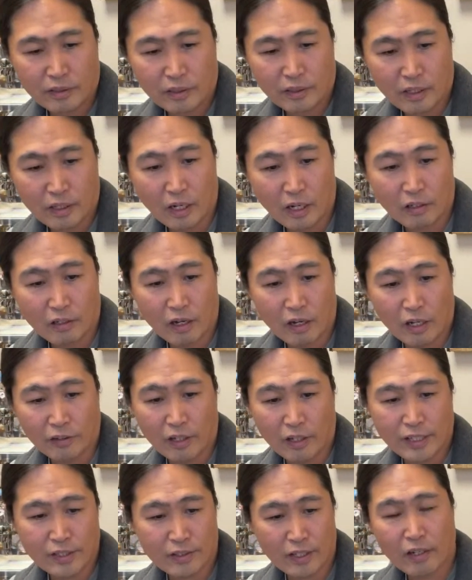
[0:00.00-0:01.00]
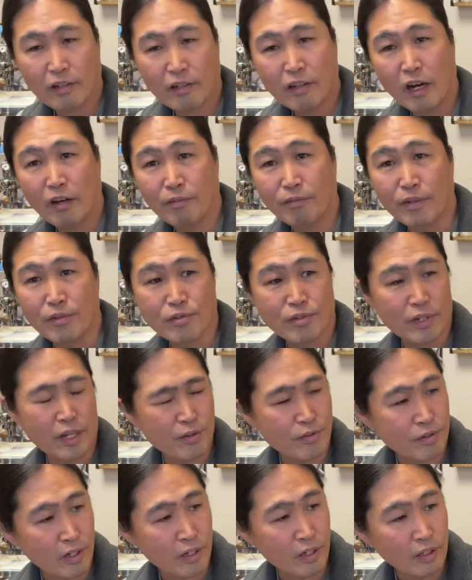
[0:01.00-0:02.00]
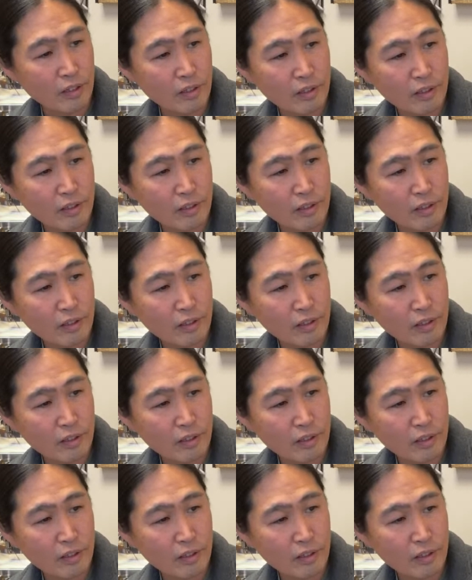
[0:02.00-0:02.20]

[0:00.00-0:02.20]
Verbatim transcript: Uh, no, it's not a coffee sensor.